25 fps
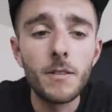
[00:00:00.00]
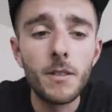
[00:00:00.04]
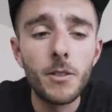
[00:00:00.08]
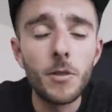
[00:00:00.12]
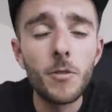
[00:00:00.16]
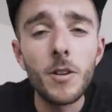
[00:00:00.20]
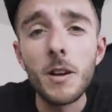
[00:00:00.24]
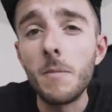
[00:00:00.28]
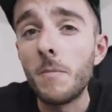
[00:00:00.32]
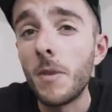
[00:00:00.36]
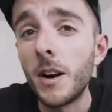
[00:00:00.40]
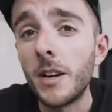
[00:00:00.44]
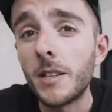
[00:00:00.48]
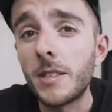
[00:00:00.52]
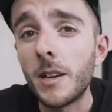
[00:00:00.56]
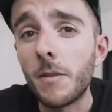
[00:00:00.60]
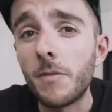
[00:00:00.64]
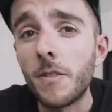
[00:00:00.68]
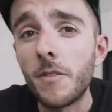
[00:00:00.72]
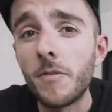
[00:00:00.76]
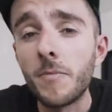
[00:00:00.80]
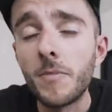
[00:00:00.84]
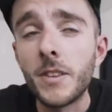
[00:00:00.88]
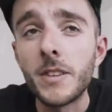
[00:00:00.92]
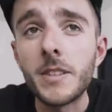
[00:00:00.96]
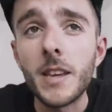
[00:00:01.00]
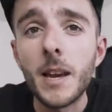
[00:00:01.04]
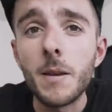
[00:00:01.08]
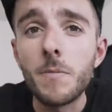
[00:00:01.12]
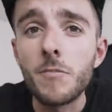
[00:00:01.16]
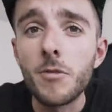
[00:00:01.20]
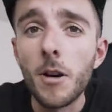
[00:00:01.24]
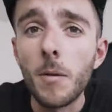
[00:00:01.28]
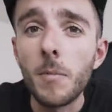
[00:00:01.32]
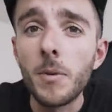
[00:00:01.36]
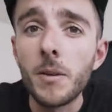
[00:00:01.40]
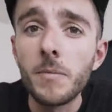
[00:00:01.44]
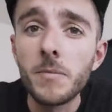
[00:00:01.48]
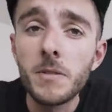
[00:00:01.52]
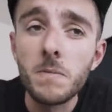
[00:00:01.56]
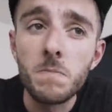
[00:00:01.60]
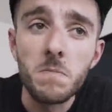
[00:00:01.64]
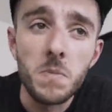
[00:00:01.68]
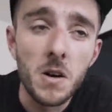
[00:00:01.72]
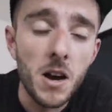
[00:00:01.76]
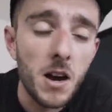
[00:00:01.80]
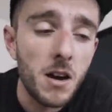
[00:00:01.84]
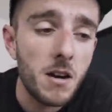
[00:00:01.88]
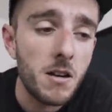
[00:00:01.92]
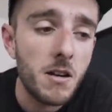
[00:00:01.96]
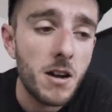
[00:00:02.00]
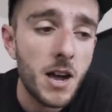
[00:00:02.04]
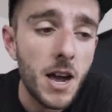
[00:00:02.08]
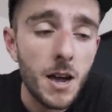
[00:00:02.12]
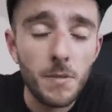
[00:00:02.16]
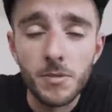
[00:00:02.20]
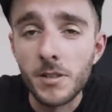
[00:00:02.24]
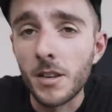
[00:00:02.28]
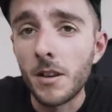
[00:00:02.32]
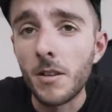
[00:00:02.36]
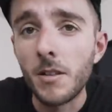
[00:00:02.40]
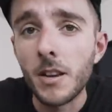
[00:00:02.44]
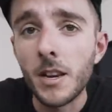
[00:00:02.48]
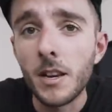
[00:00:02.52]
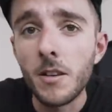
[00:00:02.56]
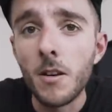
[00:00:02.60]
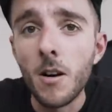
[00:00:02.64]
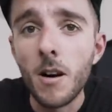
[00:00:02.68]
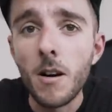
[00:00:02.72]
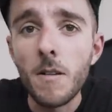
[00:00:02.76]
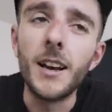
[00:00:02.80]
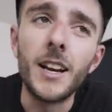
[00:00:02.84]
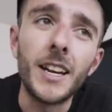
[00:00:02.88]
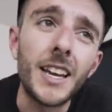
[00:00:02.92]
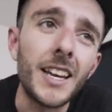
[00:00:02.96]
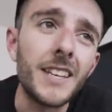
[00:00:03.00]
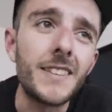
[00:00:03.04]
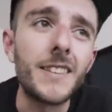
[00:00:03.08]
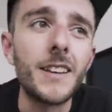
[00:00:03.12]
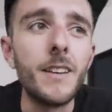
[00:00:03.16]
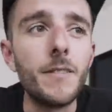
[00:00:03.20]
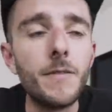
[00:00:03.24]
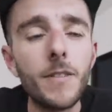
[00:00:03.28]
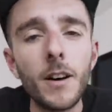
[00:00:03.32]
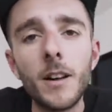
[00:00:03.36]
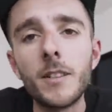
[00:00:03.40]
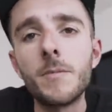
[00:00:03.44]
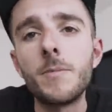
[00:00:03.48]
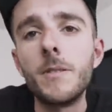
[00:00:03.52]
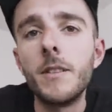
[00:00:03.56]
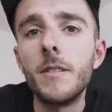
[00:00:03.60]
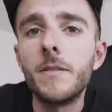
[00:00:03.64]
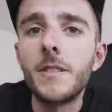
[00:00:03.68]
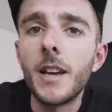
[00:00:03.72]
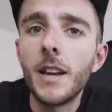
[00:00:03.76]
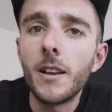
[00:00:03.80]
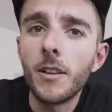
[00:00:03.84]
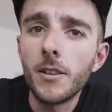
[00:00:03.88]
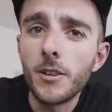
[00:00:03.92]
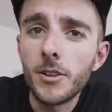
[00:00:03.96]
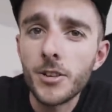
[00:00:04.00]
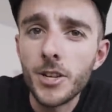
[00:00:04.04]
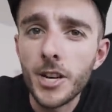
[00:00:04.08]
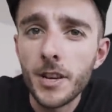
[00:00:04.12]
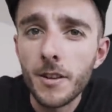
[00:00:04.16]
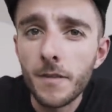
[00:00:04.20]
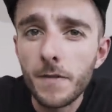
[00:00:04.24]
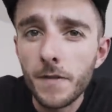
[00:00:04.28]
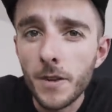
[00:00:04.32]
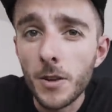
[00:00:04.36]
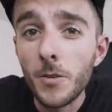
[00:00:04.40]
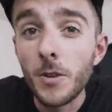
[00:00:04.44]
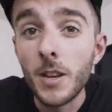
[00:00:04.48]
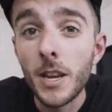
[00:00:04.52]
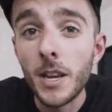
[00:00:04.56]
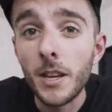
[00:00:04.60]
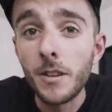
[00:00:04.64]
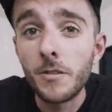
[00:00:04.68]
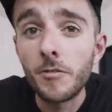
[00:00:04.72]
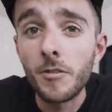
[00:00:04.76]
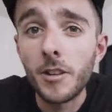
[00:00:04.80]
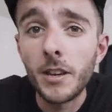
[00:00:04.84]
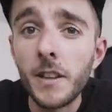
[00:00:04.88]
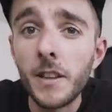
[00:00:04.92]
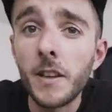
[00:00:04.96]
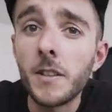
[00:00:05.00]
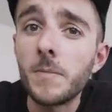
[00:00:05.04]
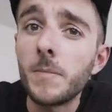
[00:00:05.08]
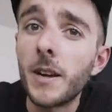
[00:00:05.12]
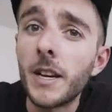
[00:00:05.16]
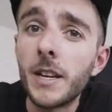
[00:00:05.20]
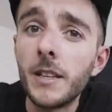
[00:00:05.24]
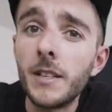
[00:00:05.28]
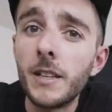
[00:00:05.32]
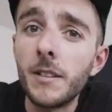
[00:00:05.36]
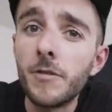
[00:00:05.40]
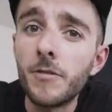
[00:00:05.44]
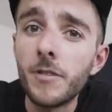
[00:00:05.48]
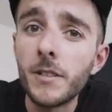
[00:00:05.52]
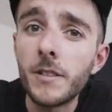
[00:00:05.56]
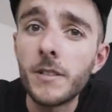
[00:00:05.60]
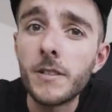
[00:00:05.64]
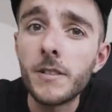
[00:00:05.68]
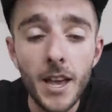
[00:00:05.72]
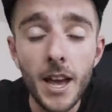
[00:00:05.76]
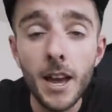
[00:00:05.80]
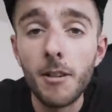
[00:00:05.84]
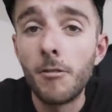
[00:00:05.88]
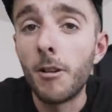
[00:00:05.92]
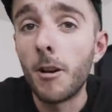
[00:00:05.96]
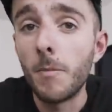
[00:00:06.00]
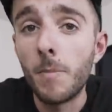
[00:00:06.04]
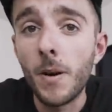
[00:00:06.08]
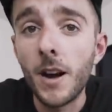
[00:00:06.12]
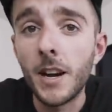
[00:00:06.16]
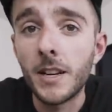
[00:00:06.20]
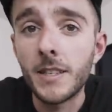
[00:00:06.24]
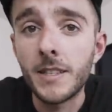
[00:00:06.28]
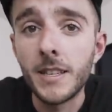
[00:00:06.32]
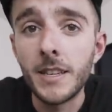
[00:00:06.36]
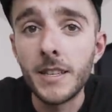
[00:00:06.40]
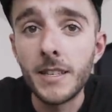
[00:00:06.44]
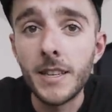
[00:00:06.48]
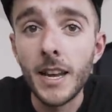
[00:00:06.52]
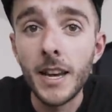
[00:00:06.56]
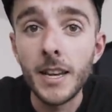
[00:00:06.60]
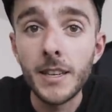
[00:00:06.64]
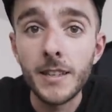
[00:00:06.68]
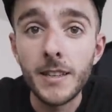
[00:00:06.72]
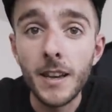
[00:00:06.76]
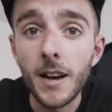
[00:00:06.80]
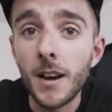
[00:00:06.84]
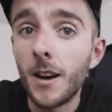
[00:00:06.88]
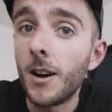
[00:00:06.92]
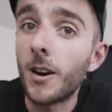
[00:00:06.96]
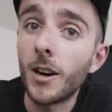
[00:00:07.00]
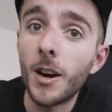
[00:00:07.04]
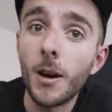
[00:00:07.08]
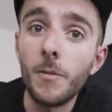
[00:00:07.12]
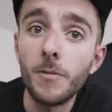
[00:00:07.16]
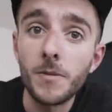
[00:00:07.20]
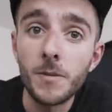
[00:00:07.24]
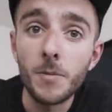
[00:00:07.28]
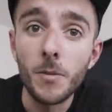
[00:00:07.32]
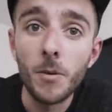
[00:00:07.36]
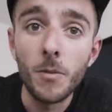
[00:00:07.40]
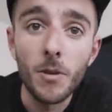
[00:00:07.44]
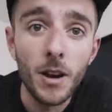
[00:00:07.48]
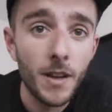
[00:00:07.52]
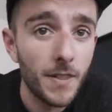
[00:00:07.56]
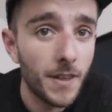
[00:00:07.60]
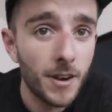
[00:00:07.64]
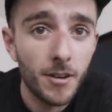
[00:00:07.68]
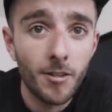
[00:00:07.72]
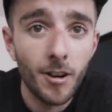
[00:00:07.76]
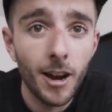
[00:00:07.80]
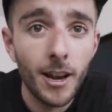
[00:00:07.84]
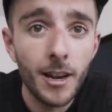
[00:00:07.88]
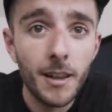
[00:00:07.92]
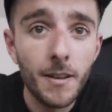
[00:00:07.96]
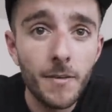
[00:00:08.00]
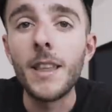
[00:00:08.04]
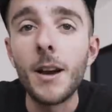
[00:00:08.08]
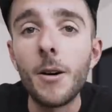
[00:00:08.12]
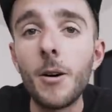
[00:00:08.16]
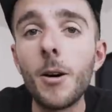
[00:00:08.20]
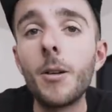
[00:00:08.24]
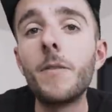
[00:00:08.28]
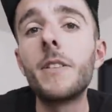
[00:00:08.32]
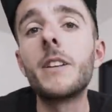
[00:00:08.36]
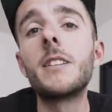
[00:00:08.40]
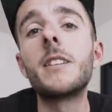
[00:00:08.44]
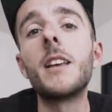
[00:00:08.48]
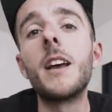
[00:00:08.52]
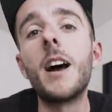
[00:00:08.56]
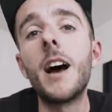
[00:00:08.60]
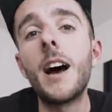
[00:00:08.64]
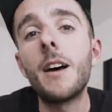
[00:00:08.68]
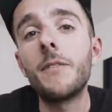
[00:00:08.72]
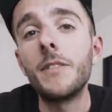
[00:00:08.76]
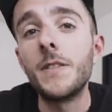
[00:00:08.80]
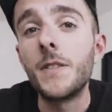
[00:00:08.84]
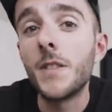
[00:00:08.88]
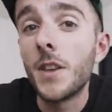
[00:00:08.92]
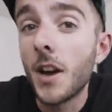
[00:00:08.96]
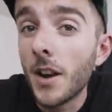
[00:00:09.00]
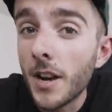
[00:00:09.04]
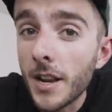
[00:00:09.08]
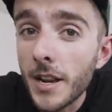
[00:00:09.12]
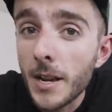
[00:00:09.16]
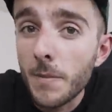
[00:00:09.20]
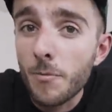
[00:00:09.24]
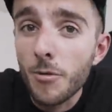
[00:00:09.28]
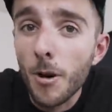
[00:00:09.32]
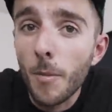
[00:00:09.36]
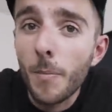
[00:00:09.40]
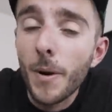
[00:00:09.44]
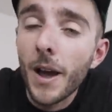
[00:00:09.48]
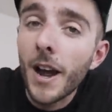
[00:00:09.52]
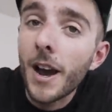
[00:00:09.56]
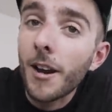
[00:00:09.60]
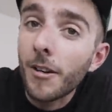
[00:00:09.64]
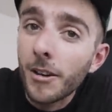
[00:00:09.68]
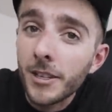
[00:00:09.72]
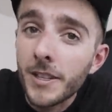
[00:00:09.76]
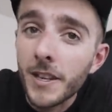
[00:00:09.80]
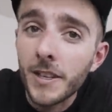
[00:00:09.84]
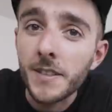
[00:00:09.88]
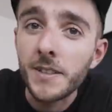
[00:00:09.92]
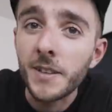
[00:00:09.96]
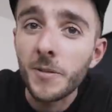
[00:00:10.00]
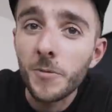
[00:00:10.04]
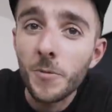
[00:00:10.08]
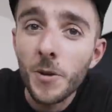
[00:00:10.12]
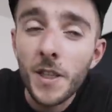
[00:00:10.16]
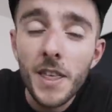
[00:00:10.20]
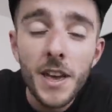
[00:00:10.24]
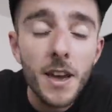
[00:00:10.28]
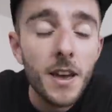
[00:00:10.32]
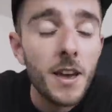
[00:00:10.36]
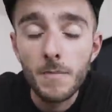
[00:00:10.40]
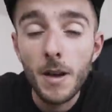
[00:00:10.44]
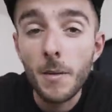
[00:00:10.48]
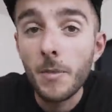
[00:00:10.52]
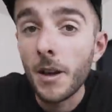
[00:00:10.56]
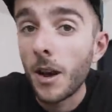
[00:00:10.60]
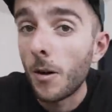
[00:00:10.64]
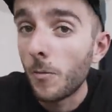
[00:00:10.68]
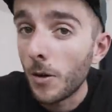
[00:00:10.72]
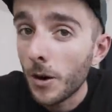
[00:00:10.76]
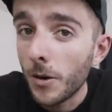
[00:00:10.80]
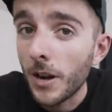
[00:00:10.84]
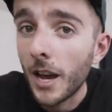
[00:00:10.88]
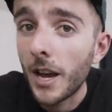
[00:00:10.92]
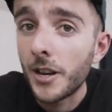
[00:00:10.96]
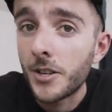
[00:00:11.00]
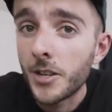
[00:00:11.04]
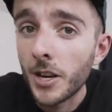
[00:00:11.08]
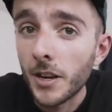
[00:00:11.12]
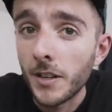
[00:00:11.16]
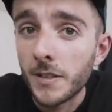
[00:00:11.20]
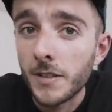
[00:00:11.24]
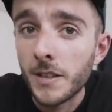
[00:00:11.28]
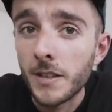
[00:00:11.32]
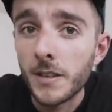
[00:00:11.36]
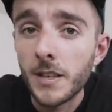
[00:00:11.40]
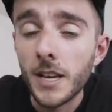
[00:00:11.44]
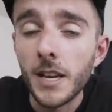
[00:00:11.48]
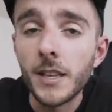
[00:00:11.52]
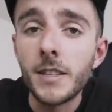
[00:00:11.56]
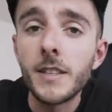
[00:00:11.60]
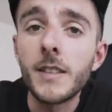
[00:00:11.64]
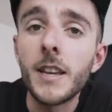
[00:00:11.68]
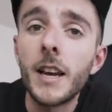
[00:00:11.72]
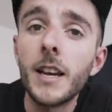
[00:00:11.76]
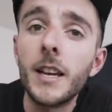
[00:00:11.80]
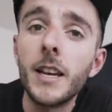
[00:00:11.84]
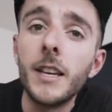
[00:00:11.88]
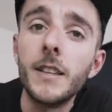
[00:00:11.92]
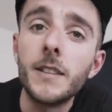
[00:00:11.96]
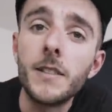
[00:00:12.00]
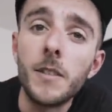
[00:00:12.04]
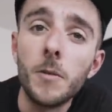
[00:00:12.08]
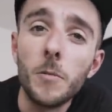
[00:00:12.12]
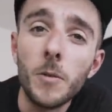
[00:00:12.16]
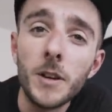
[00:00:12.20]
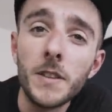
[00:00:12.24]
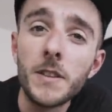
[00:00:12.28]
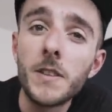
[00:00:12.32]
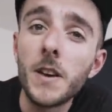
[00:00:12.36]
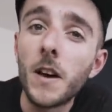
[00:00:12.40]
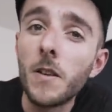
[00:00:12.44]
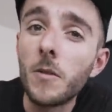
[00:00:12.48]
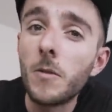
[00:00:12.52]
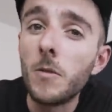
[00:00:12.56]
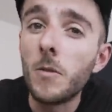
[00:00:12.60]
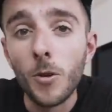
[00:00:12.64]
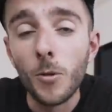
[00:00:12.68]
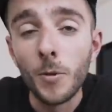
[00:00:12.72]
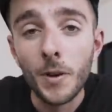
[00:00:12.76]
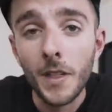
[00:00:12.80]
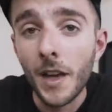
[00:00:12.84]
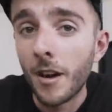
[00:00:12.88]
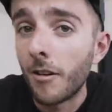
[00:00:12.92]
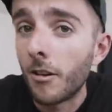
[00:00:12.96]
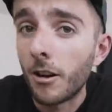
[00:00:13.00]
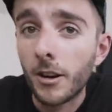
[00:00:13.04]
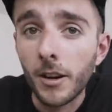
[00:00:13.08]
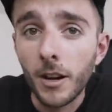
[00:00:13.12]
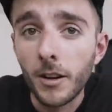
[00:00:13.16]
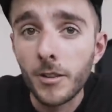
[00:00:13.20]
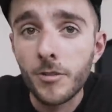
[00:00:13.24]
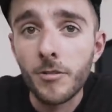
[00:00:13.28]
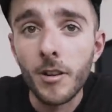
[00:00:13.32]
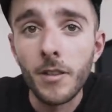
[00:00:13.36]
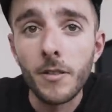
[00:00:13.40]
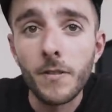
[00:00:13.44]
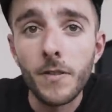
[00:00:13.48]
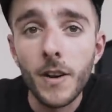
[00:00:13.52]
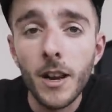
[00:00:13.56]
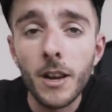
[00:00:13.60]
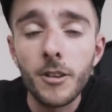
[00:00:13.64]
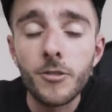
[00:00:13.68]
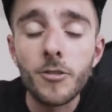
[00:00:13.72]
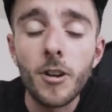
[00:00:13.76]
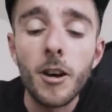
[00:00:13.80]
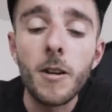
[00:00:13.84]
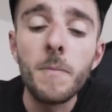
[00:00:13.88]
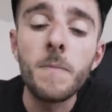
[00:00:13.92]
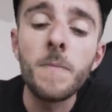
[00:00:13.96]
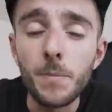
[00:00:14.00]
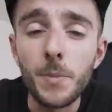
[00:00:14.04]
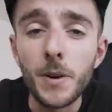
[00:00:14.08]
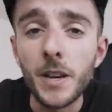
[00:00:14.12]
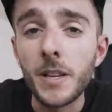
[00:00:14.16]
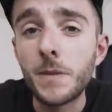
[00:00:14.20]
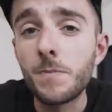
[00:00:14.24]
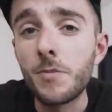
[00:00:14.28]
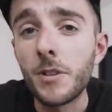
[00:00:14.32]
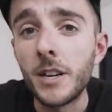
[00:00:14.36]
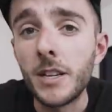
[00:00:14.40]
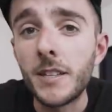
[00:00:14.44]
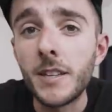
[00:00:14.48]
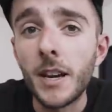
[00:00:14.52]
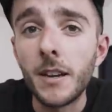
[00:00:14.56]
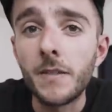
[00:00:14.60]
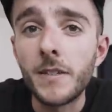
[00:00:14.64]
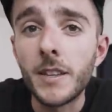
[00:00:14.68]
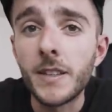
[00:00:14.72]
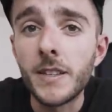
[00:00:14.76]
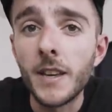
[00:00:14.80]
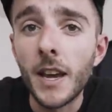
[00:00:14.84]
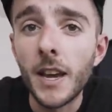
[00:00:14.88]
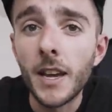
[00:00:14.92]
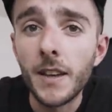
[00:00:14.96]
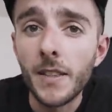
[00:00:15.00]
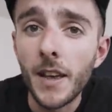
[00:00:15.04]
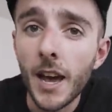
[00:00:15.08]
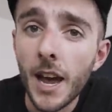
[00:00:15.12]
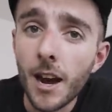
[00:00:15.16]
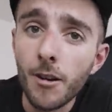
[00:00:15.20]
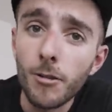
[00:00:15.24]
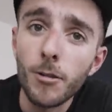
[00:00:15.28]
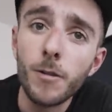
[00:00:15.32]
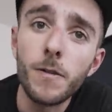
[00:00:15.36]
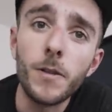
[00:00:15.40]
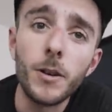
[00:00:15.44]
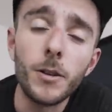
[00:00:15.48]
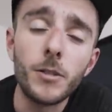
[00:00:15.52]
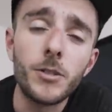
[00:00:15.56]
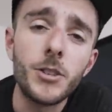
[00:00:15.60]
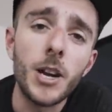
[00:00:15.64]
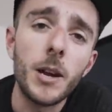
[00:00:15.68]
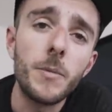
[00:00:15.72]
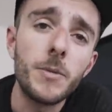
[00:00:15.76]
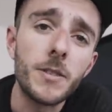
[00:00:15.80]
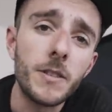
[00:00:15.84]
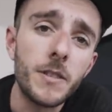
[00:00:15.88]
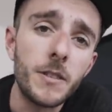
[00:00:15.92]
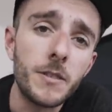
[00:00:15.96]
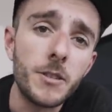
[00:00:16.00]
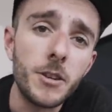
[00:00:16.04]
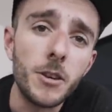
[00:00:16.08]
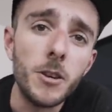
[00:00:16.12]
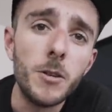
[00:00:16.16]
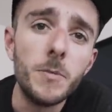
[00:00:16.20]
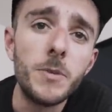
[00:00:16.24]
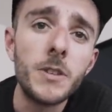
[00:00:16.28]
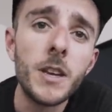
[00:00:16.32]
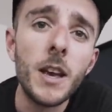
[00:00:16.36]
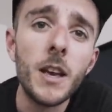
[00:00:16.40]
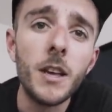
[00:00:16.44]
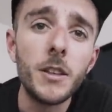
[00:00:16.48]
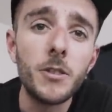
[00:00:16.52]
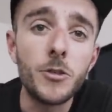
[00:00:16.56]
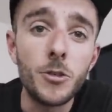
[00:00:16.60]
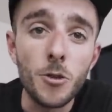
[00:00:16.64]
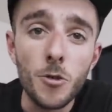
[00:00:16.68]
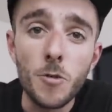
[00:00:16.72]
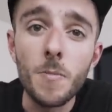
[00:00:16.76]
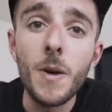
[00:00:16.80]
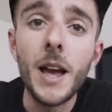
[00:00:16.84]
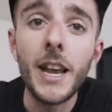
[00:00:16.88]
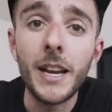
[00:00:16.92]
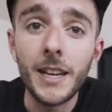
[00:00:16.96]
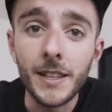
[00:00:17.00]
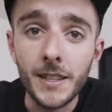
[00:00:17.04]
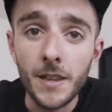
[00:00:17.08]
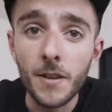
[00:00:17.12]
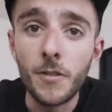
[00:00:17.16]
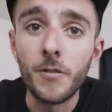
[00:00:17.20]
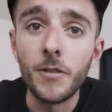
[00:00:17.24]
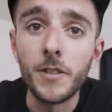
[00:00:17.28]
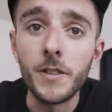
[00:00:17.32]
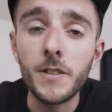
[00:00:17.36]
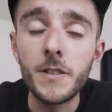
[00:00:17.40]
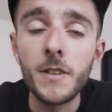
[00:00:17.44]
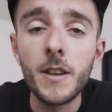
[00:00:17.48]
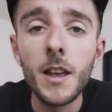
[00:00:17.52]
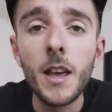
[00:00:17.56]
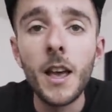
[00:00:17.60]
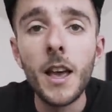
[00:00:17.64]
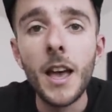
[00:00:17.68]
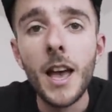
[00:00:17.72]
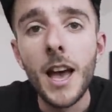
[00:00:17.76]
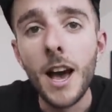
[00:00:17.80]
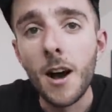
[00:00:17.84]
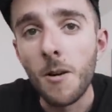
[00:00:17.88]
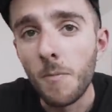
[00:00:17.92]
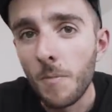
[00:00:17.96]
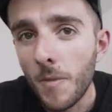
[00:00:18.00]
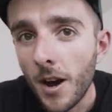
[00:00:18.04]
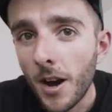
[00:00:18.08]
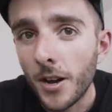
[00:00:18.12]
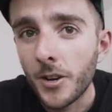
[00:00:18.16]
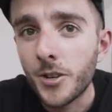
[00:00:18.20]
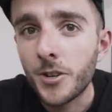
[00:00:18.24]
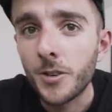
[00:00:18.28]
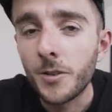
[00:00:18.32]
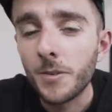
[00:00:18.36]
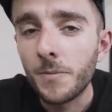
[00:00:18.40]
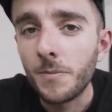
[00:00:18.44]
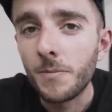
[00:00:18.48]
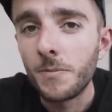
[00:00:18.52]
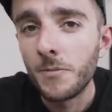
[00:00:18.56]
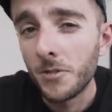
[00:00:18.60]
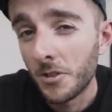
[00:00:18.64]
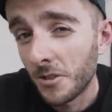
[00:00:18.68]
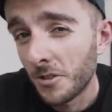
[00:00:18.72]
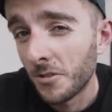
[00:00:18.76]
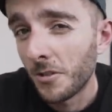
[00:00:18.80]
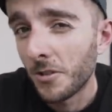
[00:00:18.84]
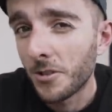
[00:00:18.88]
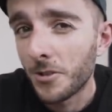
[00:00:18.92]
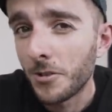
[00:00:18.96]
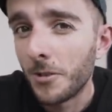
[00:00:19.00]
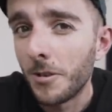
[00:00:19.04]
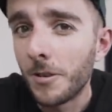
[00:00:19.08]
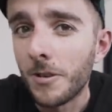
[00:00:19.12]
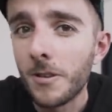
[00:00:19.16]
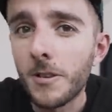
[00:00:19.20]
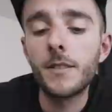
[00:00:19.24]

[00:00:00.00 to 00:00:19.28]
Thought it might suffer from the same problems, but absolutely not. I guess the advancement of technology in a few years does make a difference. Aero bikes these days are comfortable and they're great. Now, obviously I haven't done any proper aero testing with it. Maybe I will get a chance this year to take it into the wind tunnel or with aero coach around the velodrome, but it's pretty safe to say the aerofoil shapes of the tubes do make a difference. How much? I'm just not sure.